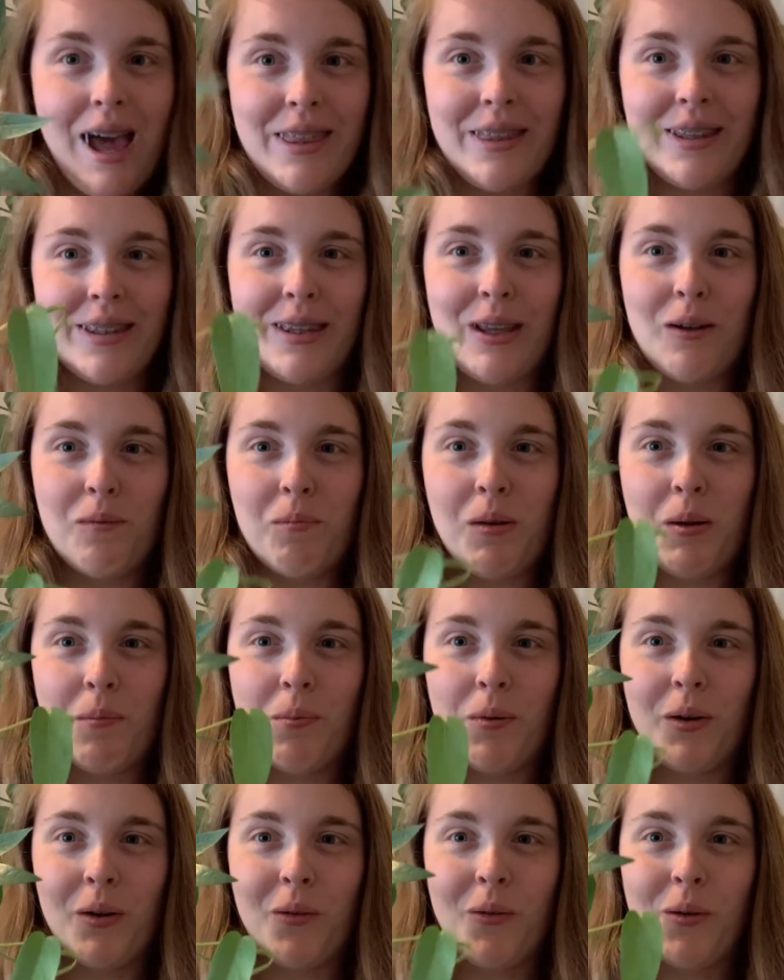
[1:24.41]
I thought that would be a
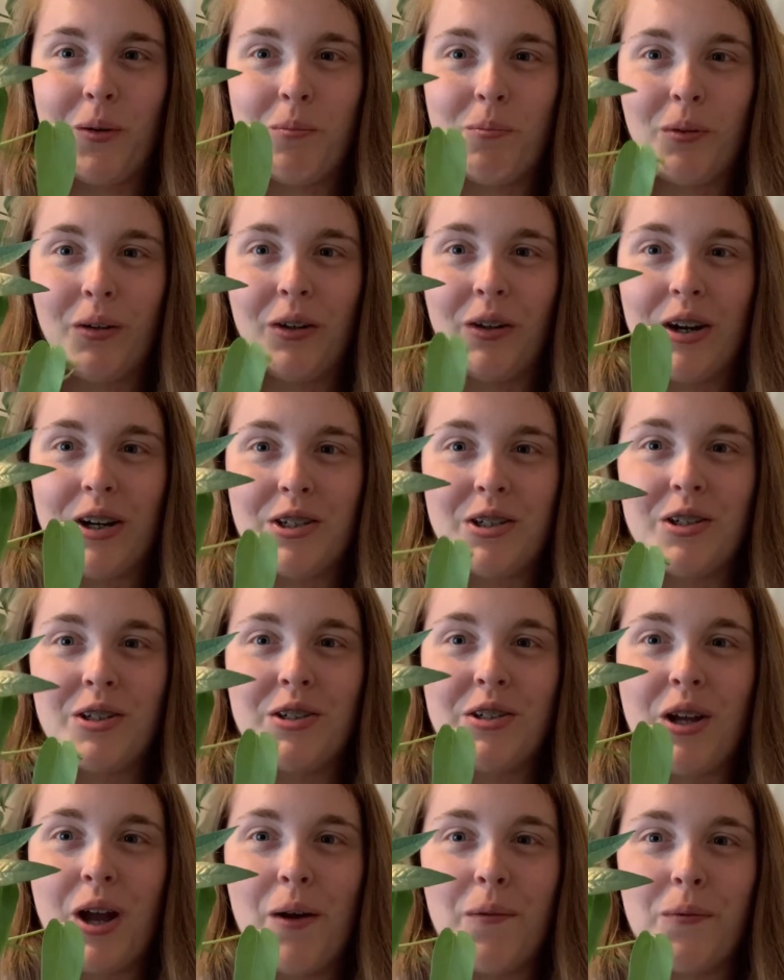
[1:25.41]
pretty cool progression
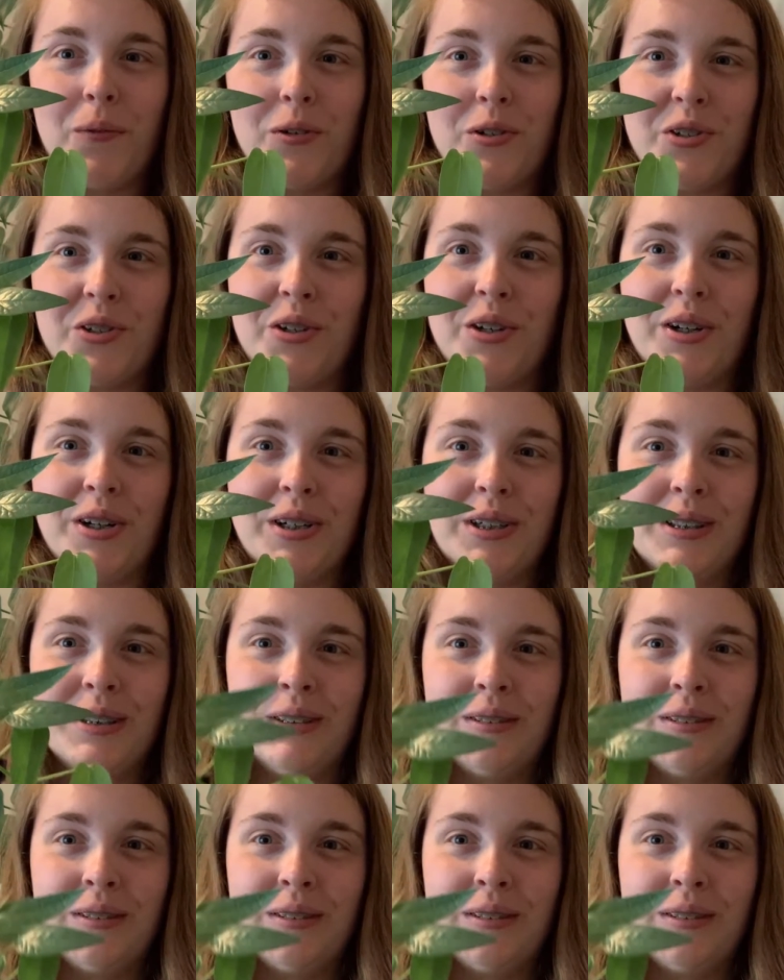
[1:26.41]
shot for sure.